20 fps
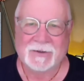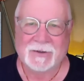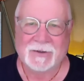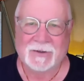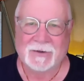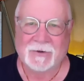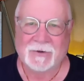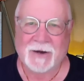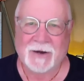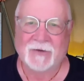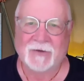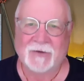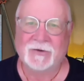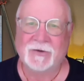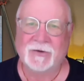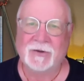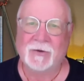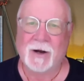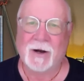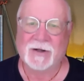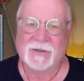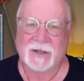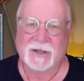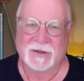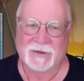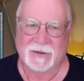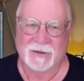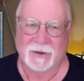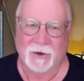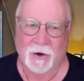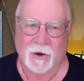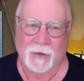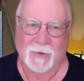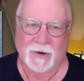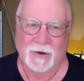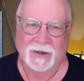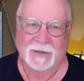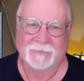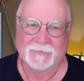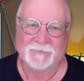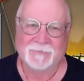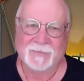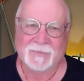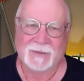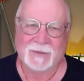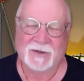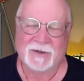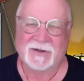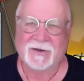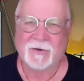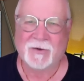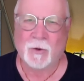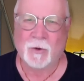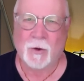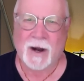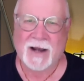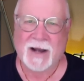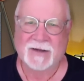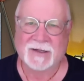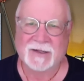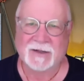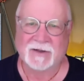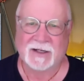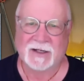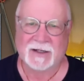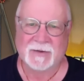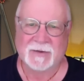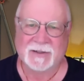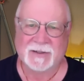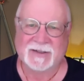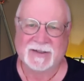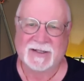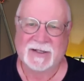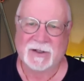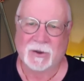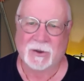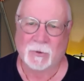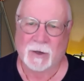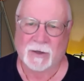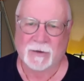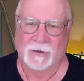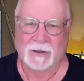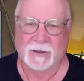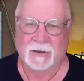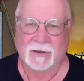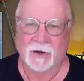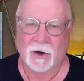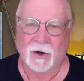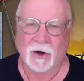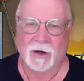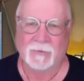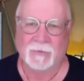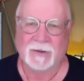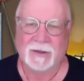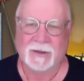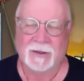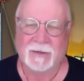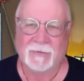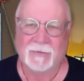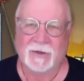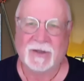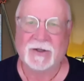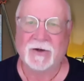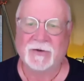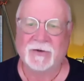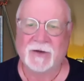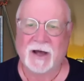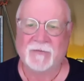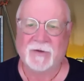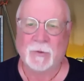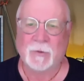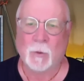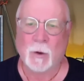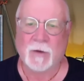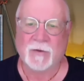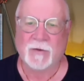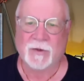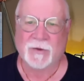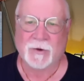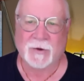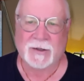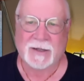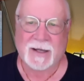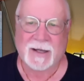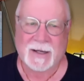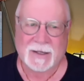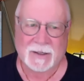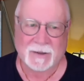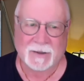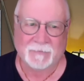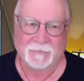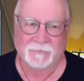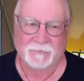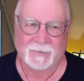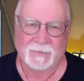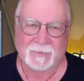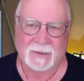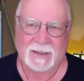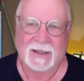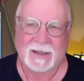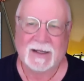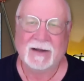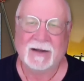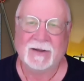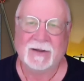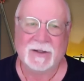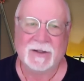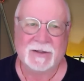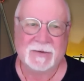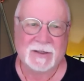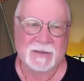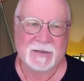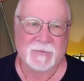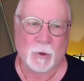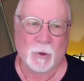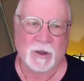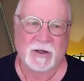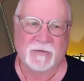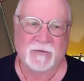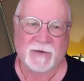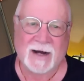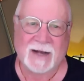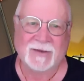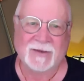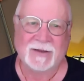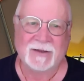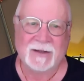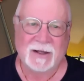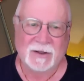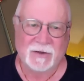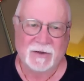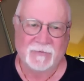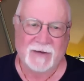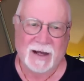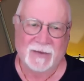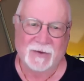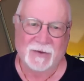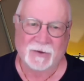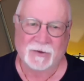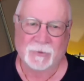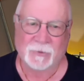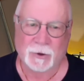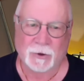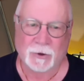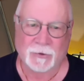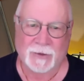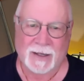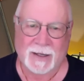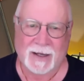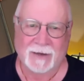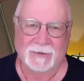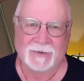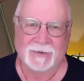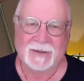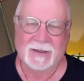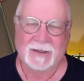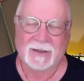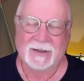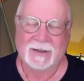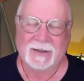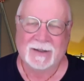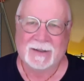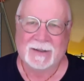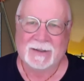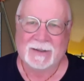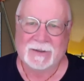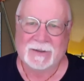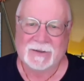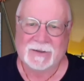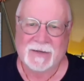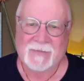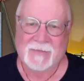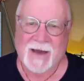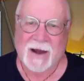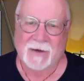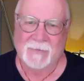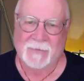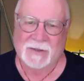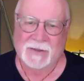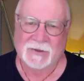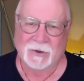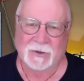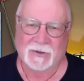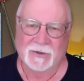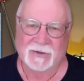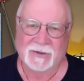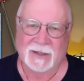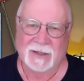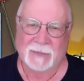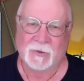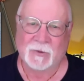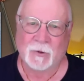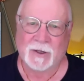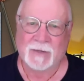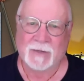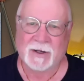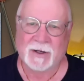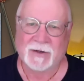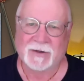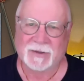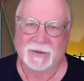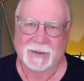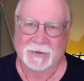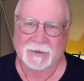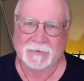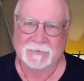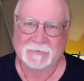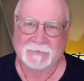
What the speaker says: Your altitude watch has an alarm on it, but it's so quiet it sounds like a mosquito rather than an alarm. But it goes off at 1:30 a.m. This morning you've got the drill down. Doesn't matter that you only slept 20 minutes ago.